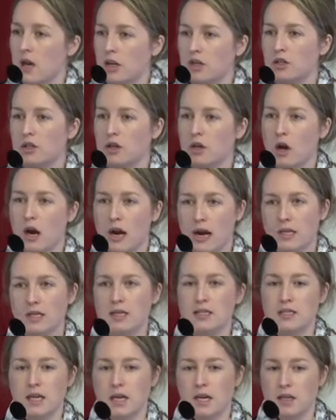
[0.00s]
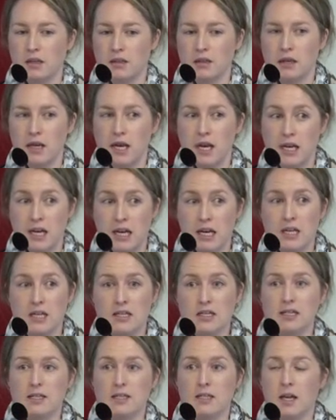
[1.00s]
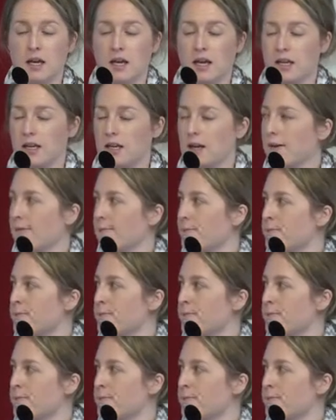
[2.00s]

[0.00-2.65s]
I understand it is a